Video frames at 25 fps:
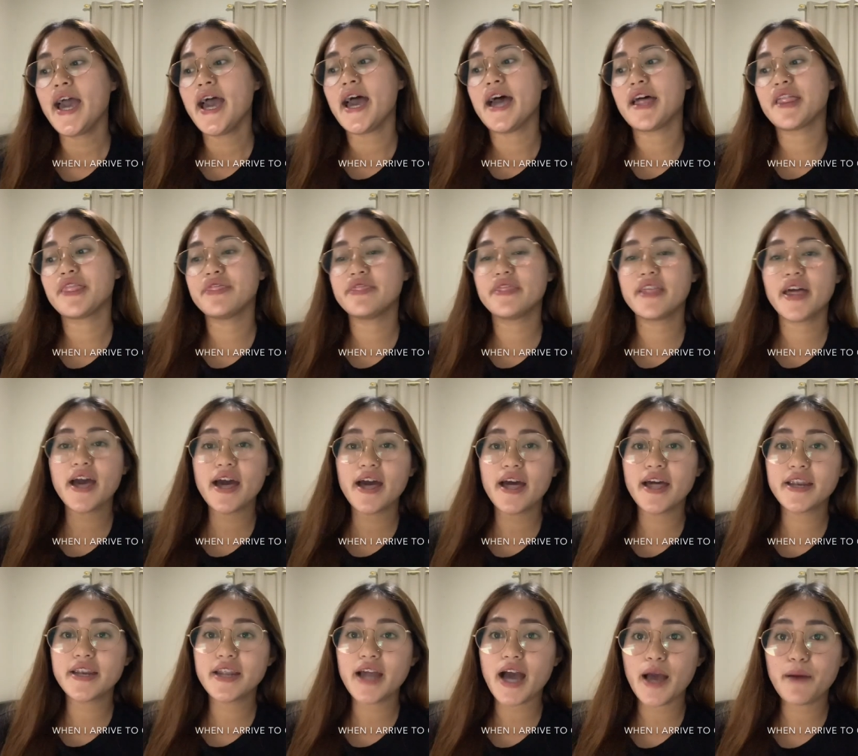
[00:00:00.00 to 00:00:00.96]
And
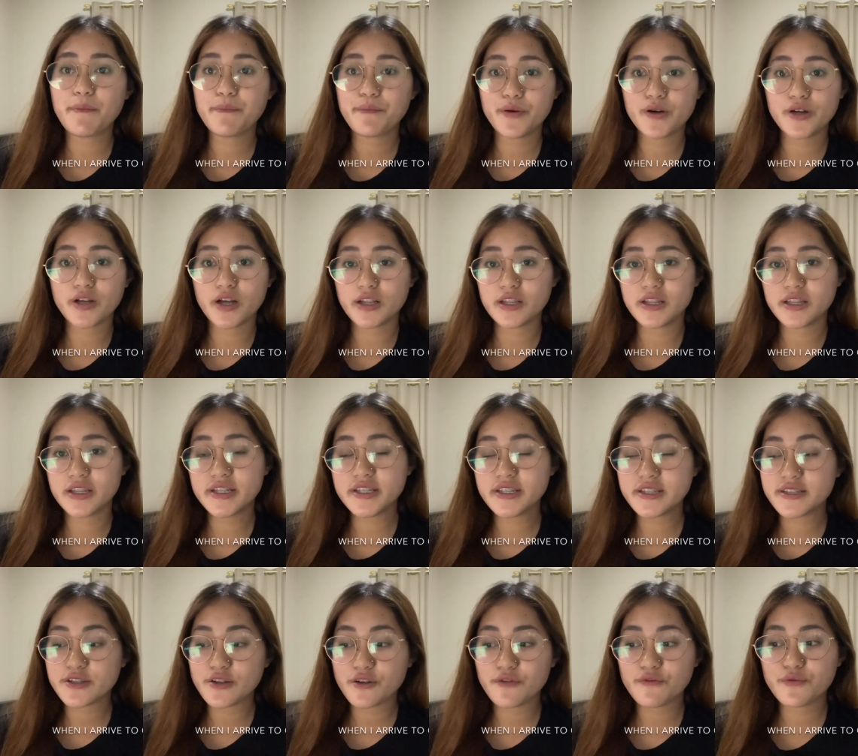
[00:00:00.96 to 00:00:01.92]
then I put a
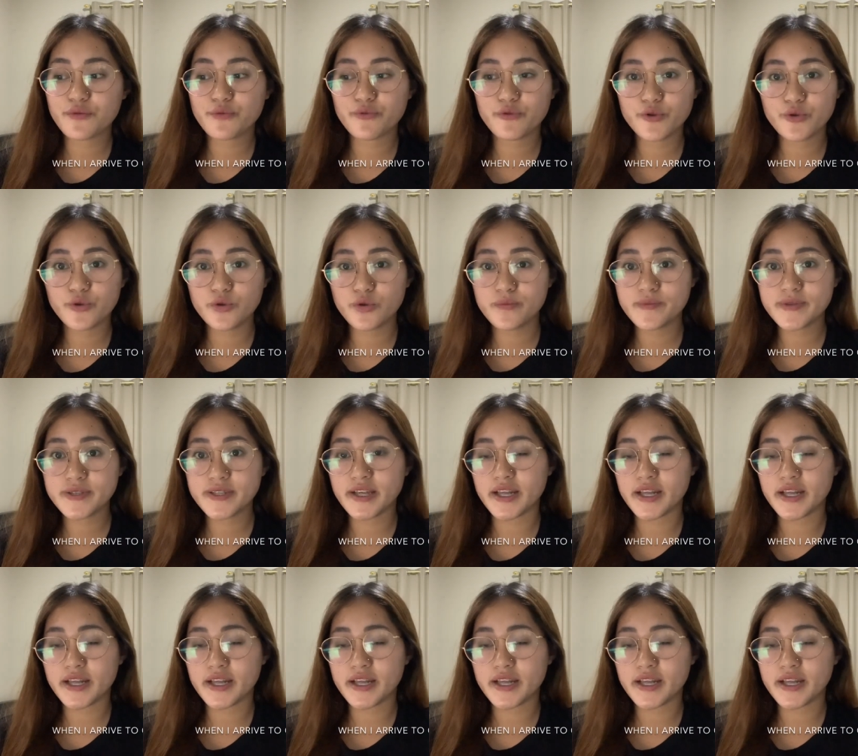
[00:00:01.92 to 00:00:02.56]
list of rooms